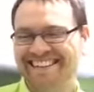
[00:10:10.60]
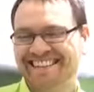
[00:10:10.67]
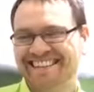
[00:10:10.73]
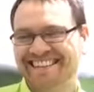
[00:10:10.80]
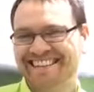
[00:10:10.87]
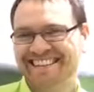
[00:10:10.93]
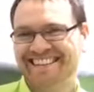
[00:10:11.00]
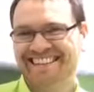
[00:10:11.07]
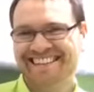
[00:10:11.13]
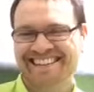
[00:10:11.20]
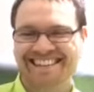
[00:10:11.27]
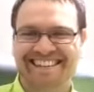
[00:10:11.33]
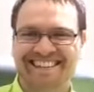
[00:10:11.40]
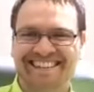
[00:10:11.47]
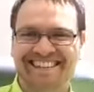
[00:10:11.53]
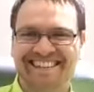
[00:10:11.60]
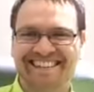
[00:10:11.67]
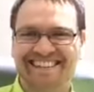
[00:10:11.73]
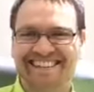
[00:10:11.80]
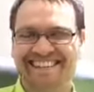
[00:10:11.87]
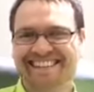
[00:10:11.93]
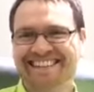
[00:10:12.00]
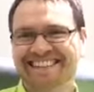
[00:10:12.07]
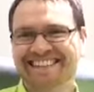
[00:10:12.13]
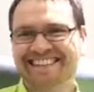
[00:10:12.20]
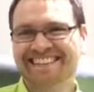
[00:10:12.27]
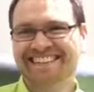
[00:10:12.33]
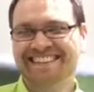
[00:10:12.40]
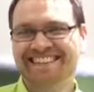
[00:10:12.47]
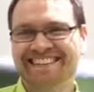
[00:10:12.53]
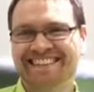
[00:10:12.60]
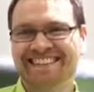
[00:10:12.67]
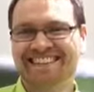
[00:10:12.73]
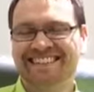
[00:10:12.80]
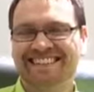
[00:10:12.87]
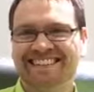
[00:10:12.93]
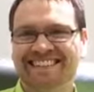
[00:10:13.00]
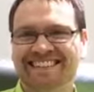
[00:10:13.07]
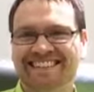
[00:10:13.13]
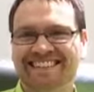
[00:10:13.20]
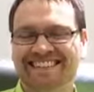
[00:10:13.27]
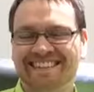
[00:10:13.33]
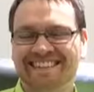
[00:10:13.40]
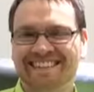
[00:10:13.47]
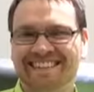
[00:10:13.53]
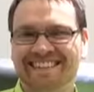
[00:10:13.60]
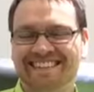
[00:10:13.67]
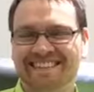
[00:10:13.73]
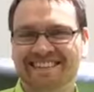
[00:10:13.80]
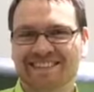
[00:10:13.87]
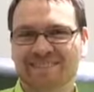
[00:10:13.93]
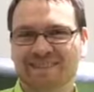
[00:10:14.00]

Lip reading: (not speaking)